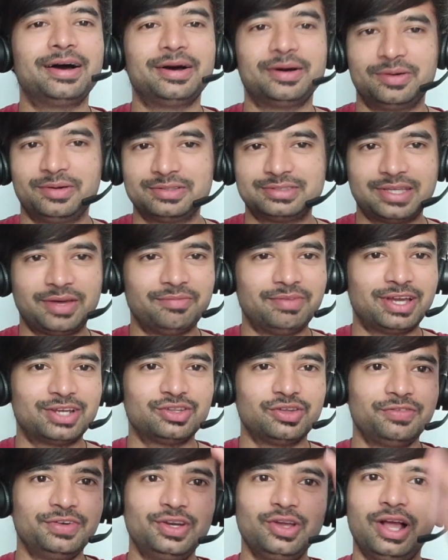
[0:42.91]
somewhere in the
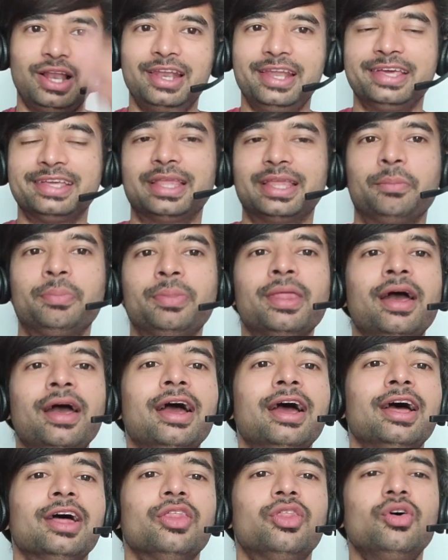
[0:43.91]
video, I'll link them.
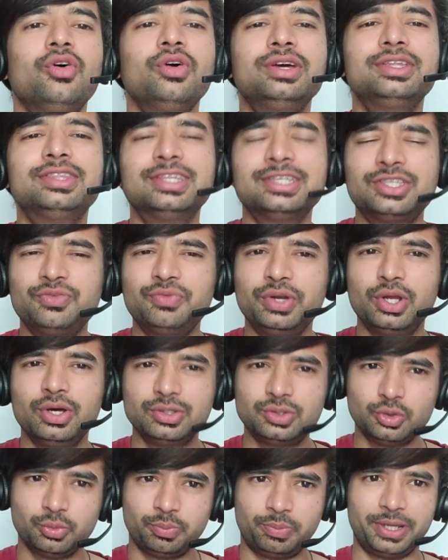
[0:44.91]
So this video is
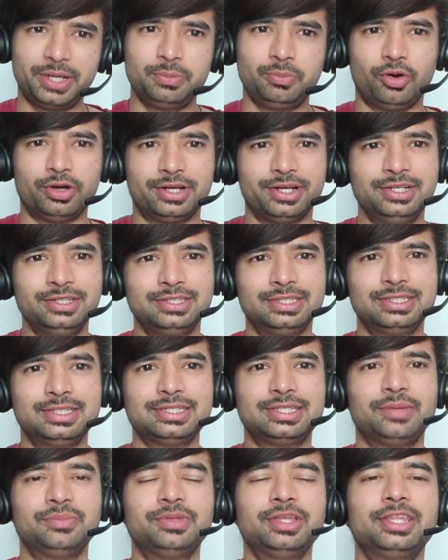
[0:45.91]
super important. This is
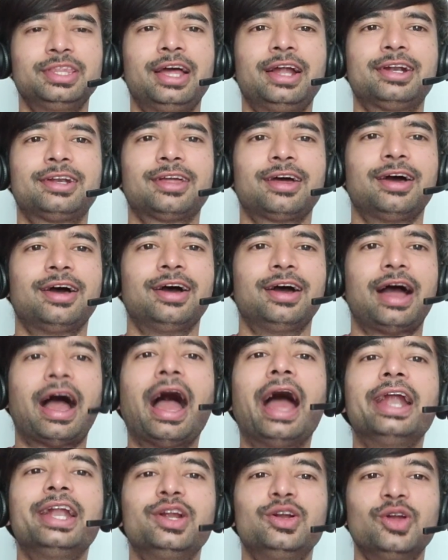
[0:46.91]
something that
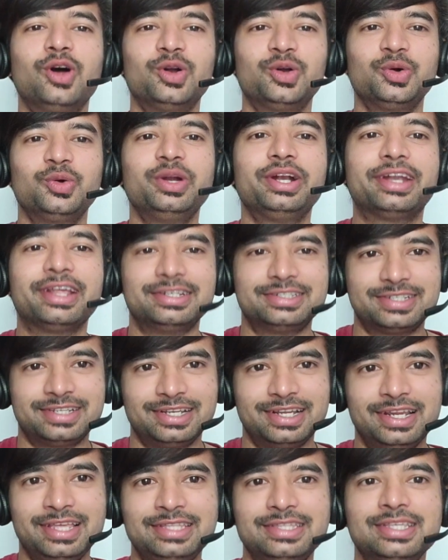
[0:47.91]
I did not do
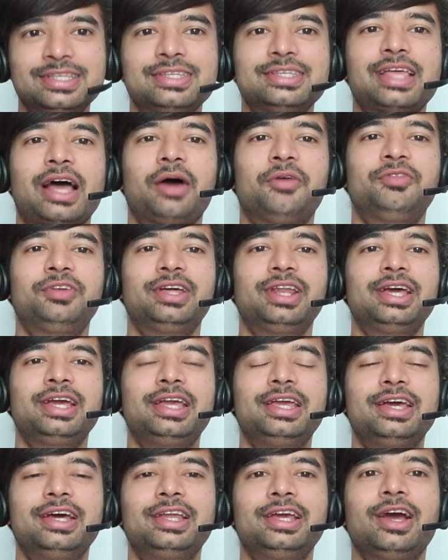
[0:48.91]
intentionally. This is after
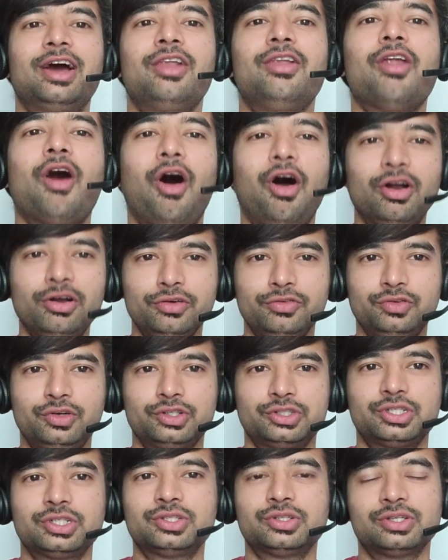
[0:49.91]
hearing a lot of
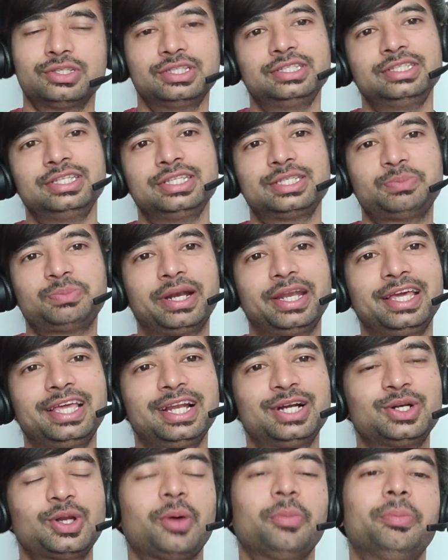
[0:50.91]
questions on this
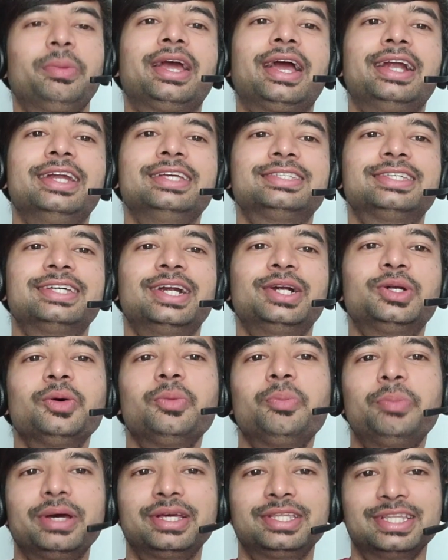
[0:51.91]
particular topic, I decided to
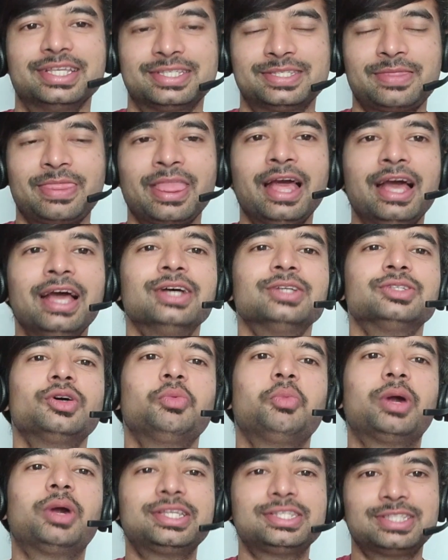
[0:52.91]
pick this. So
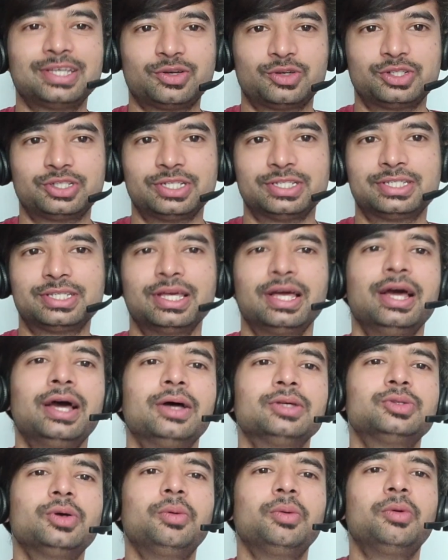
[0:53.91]
what is the questions?
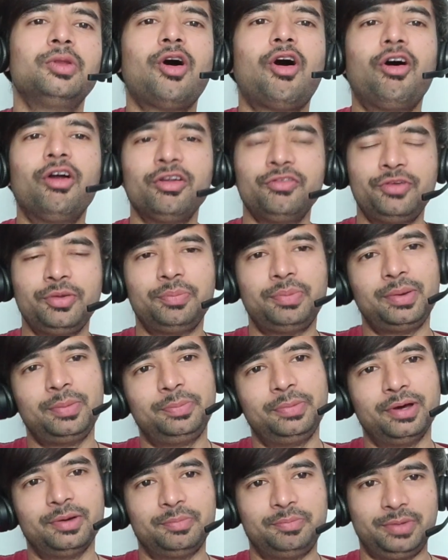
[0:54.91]
So a lot of people
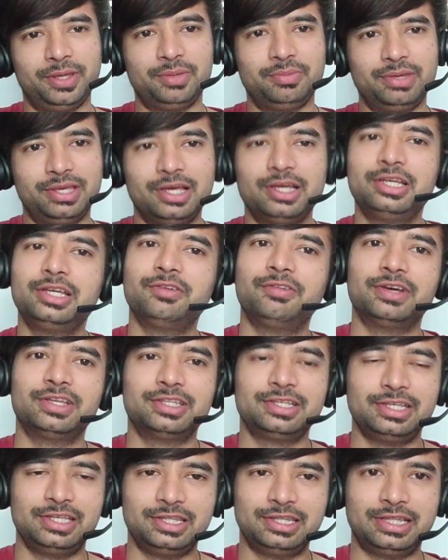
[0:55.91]
ping me
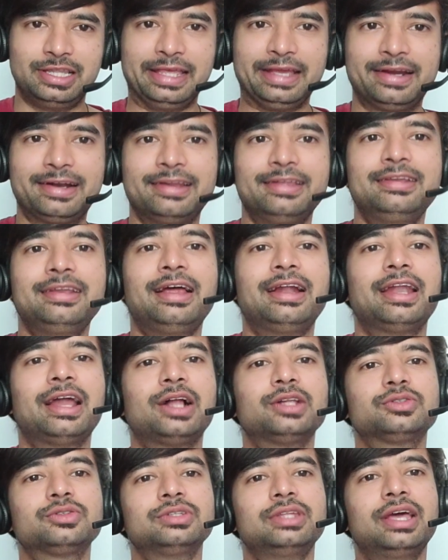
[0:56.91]
in LinkedIn, and
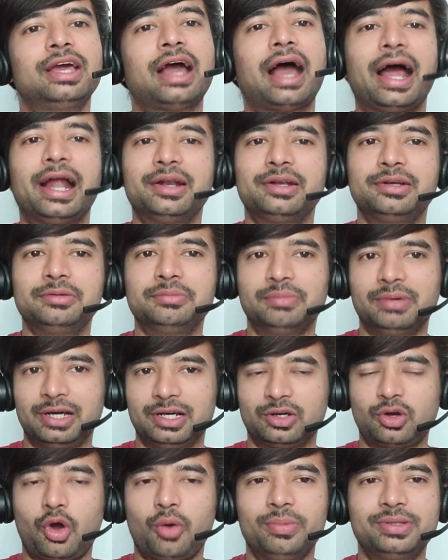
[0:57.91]
also they add my
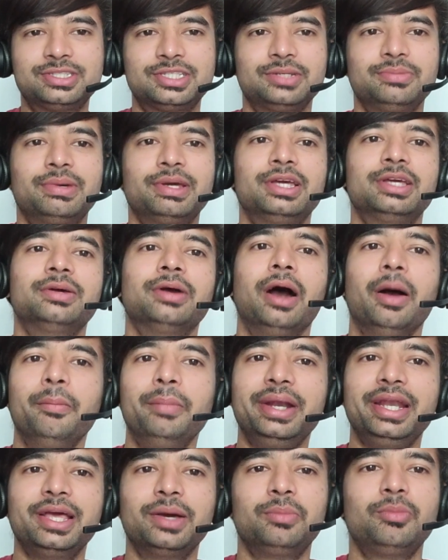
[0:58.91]
comments in my
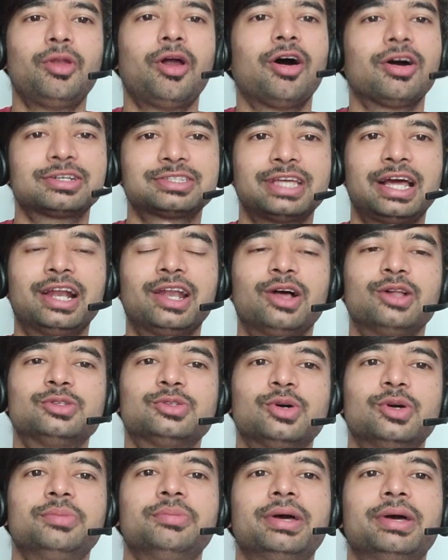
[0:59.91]
Medium blogs and
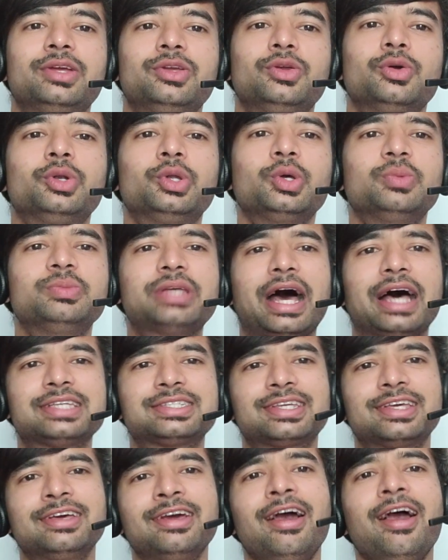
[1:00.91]
also in my YouTubes
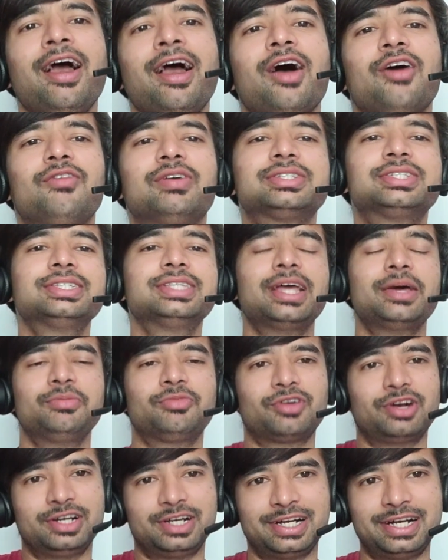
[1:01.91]
asking, wasn't I'm
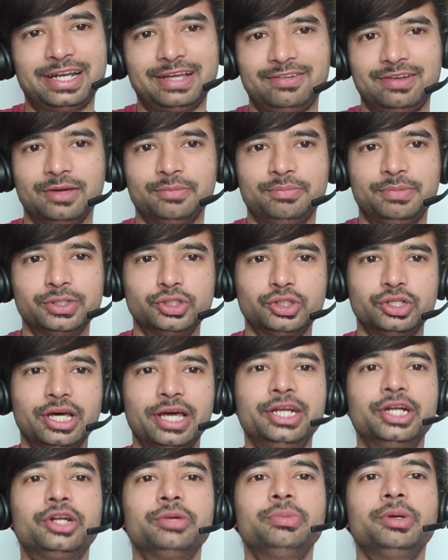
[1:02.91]
front-end developer, should I
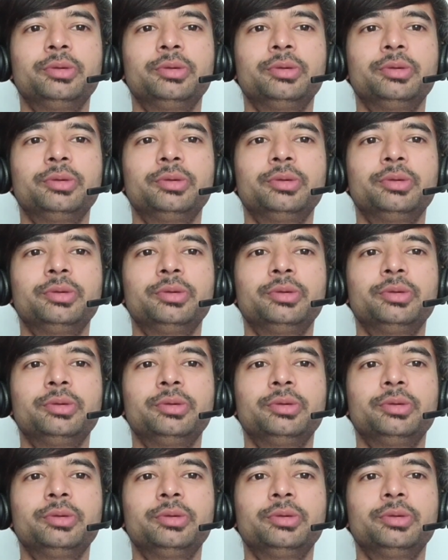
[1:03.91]
need to be